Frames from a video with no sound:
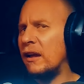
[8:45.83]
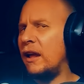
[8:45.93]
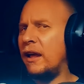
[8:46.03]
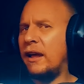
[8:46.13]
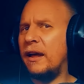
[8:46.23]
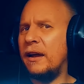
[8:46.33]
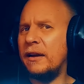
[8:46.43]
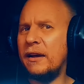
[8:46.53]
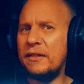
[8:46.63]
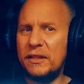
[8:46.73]
And
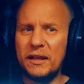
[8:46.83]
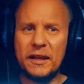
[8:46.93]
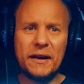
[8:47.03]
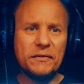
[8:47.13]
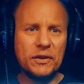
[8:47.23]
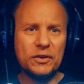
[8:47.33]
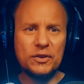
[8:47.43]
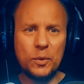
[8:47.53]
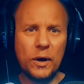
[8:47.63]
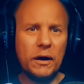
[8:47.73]
I think after
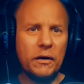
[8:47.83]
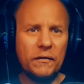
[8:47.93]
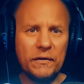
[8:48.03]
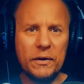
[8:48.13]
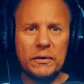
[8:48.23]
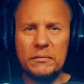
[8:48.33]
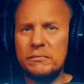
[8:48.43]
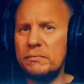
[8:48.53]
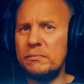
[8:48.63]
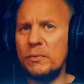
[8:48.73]
12 or
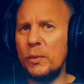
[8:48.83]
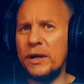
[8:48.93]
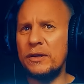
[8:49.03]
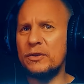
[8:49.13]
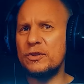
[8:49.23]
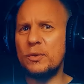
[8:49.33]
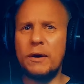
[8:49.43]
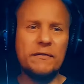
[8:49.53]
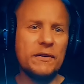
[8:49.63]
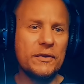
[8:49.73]
Windows
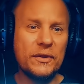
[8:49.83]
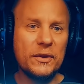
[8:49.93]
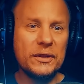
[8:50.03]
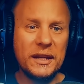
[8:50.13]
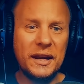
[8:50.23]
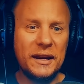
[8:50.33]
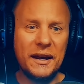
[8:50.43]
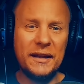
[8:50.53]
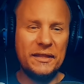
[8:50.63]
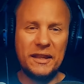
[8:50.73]
12 or 13,
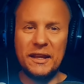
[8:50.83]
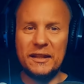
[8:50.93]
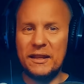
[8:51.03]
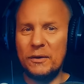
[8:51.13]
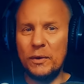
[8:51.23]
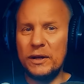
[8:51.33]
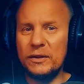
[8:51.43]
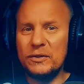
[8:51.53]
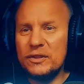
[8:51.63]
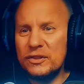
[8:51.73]
I think that
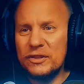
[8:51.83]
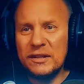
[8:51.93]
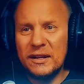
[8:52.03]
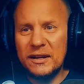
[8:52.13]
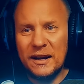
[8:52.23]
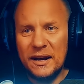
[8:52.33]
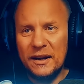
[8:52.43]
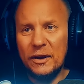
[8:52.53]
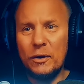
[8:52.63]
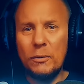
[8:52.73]
Windows is just going to kind
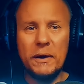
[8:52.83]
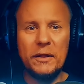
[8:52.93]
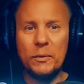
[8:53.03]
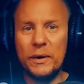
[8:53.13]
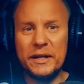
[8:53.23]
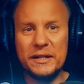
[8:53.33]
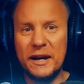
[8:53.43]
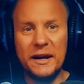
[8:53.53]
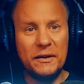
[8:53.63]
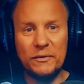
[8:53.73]
of go by the
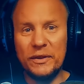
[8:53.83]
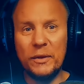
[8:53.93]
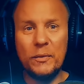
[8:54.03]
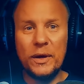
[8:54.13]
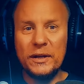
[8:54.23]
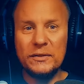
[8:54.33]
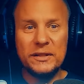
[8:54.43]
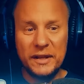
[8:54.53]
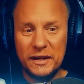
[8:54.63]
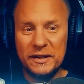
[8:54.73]
wayside. I don't think Windows is
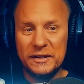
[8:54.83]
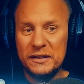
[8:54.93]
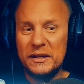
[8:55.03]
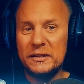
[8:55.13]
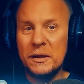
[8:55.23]
going to exist.